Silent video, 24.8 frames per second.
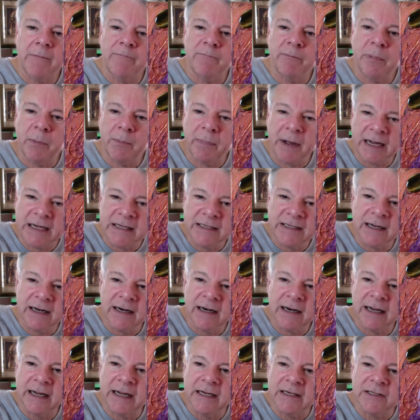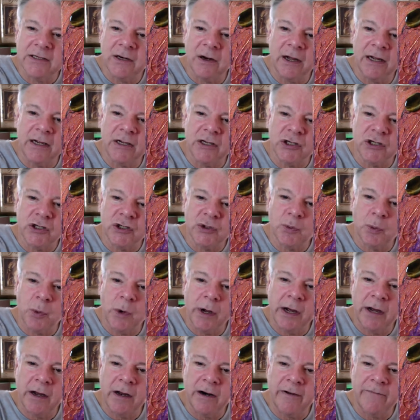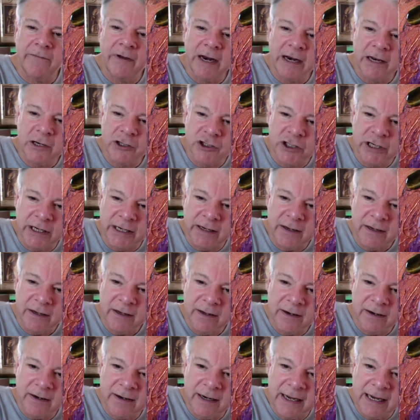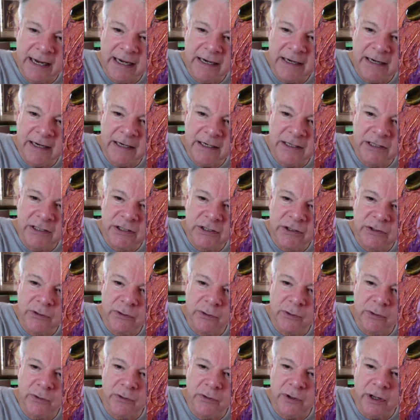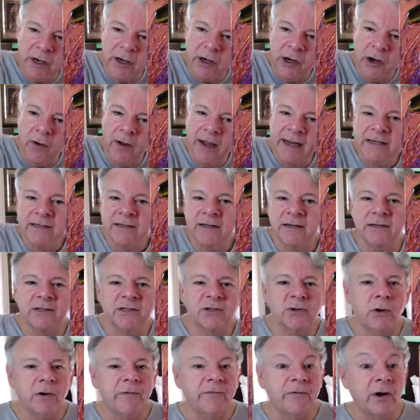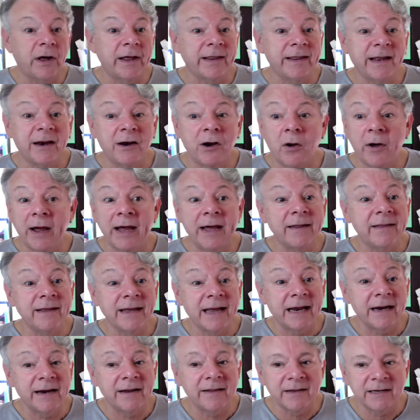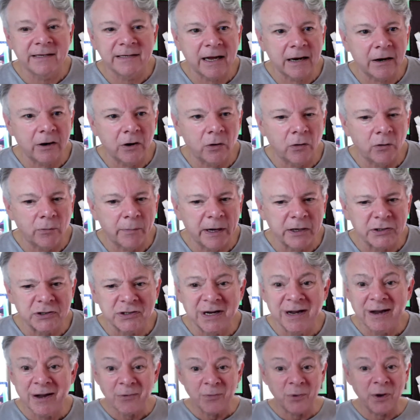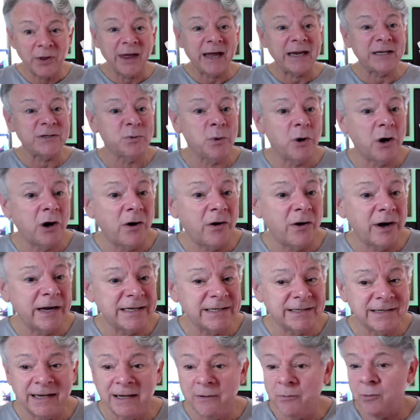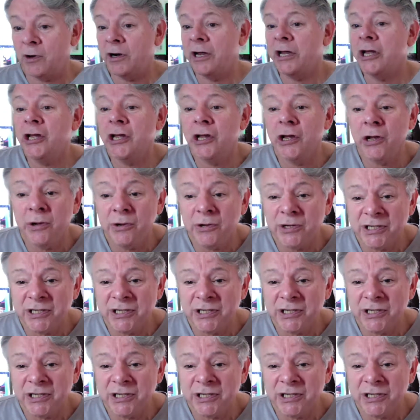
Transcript: but basically it's like a swirl of energy leading to the light, at sort of like the light at the end of the tunnel almost. Well, that's what I see. What do you